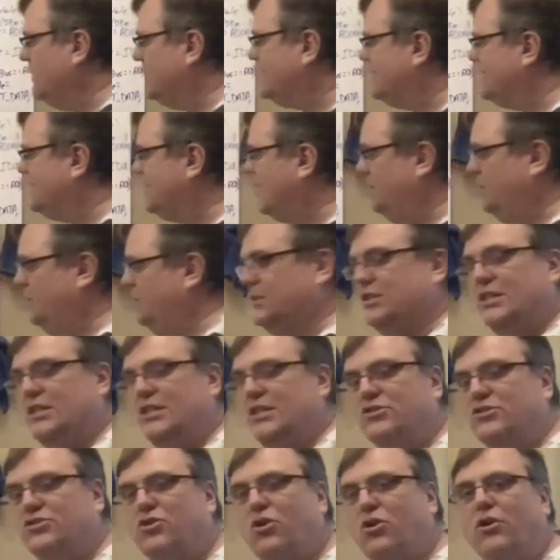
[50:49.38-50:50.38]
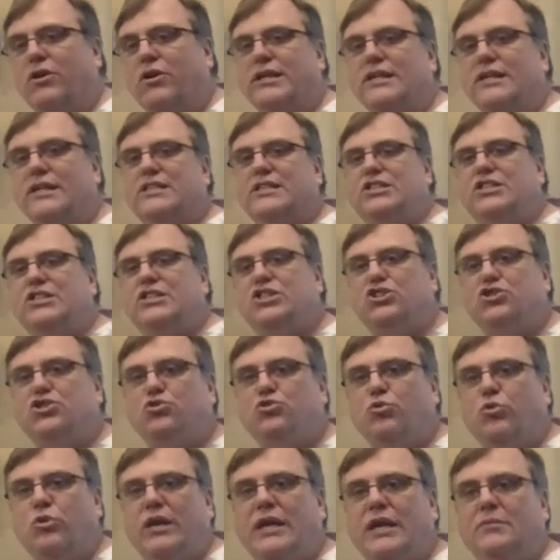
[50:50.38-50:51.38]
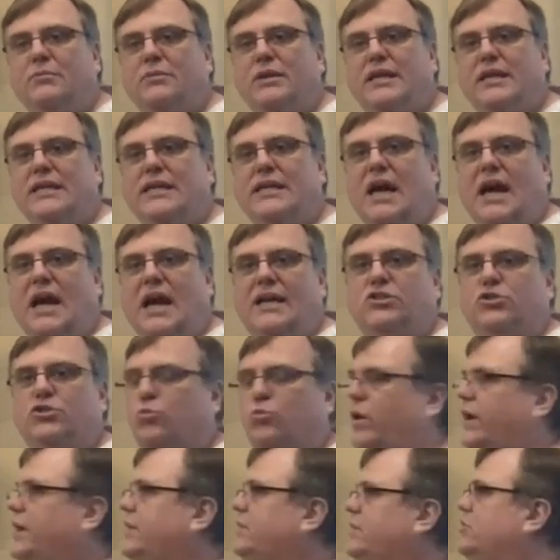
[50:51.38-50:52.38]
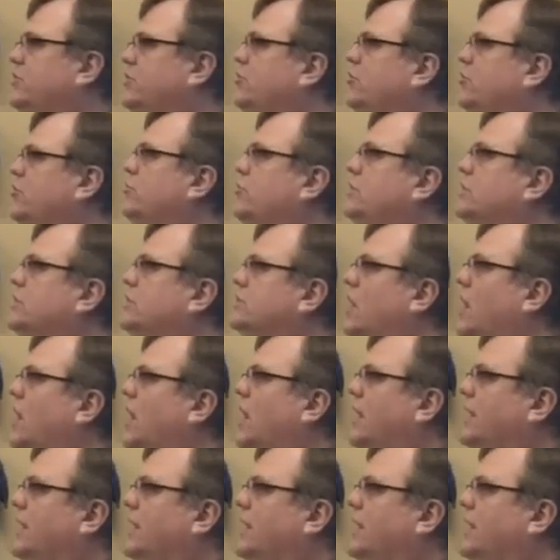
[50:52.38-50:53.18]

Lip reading: state machines are an extremely nice way to do design,